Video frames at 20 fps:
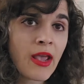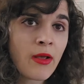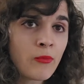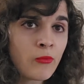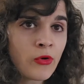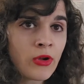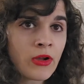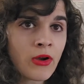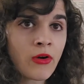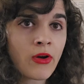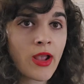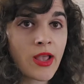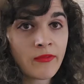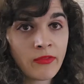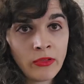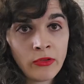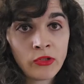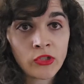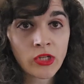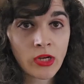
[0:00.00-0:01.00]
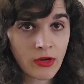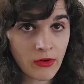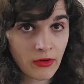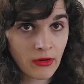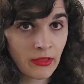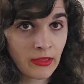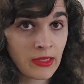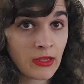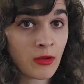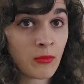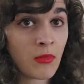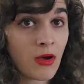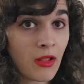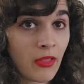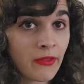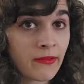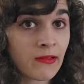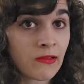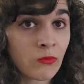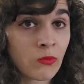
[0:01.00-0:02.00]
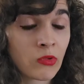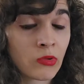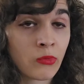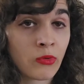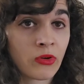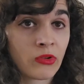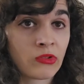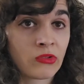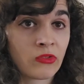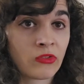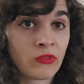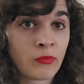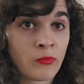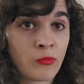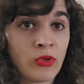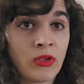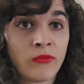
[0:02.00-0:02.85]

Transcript: And we are evolutionarily homologous with horses.